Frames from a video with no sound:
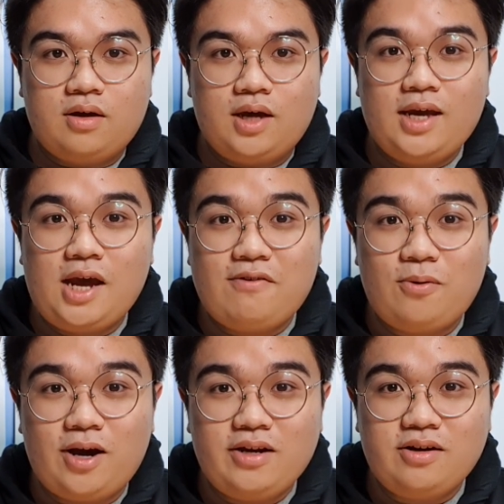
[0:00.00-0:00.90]
Hey
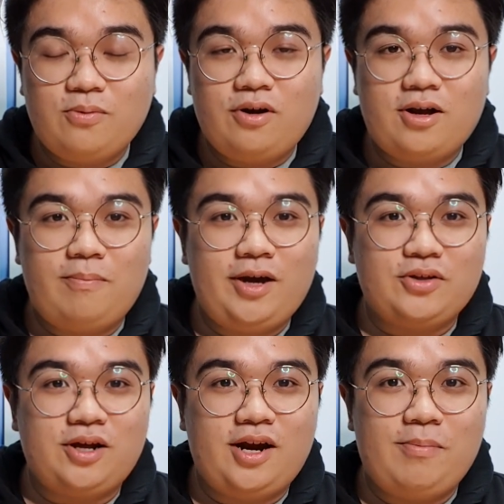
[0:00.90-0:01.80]
everyone, welcome back
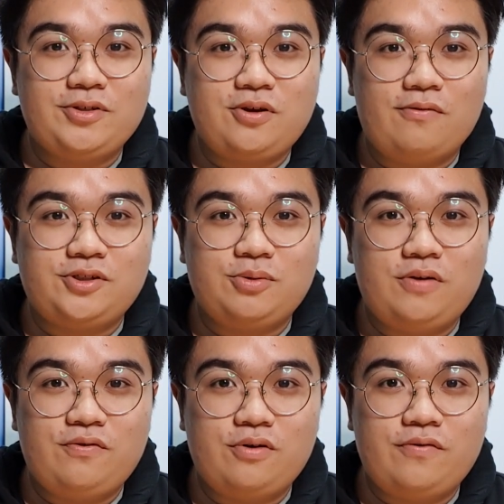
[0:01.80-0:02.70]
to another episode of Chewy
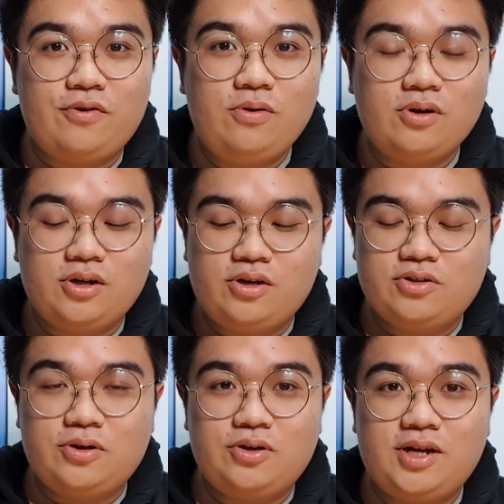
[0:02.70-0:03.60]
Food Review.
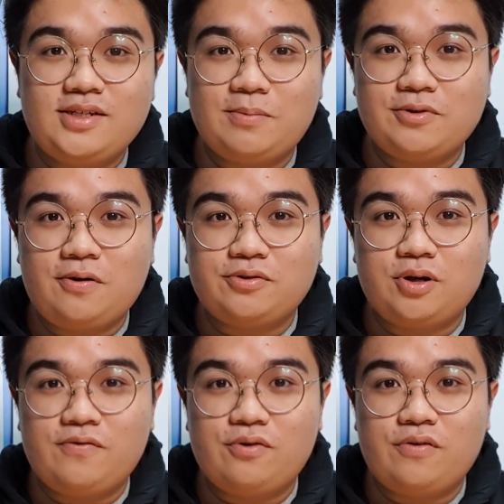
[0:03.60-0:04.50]
So in today's episode of
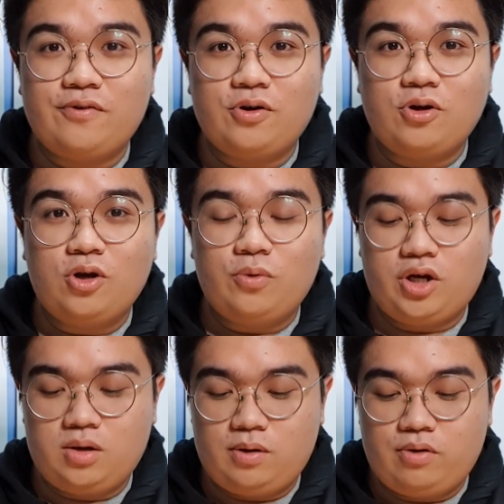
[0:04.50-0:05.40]
Chewy Food Review, we're
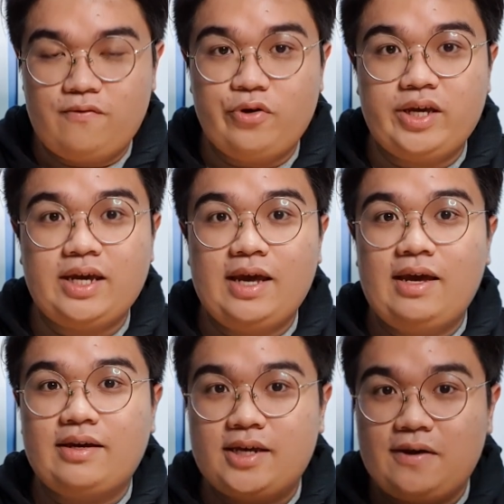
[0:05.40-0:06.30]
going to be reviewing
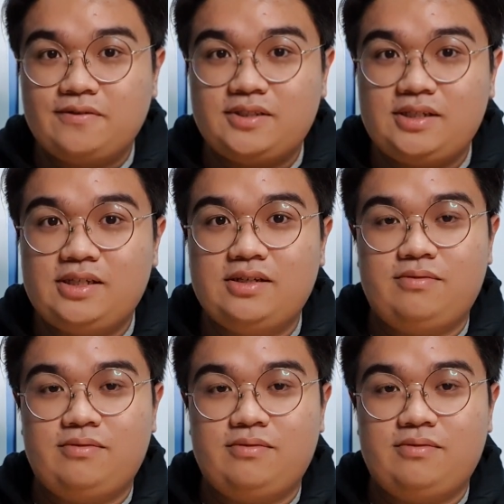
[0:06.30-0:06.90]
KFC.